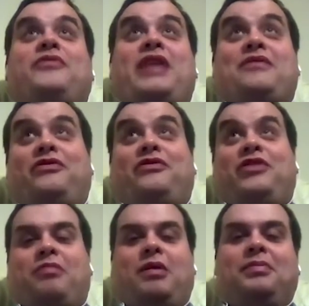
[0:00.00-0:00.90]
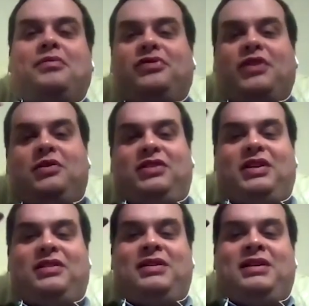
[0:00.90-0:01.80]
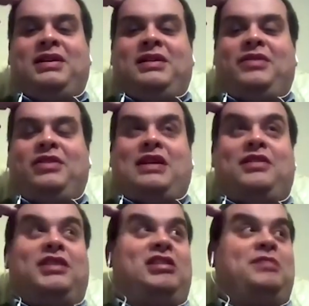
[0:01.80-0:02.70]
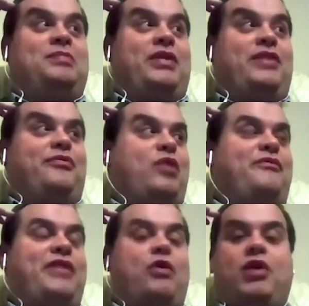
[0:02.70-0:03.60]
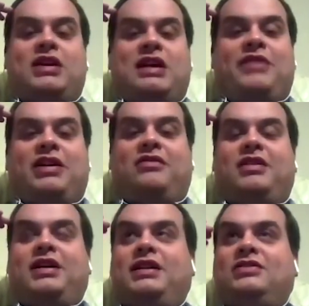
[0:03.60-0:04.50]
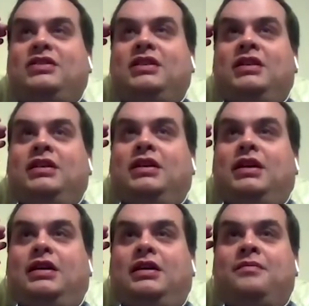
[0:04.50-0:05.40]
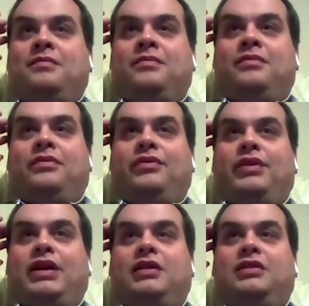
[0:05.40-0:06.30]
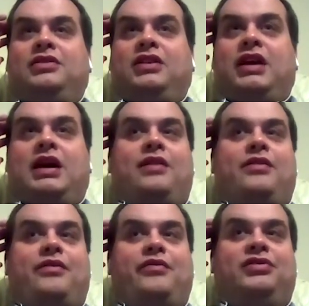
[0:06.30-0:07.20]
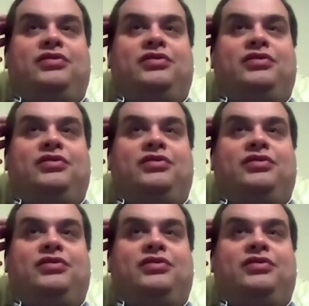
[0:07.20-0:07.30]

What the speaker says: they have a few problems, those KV6s, but when they're working, they're great. Yeah, there's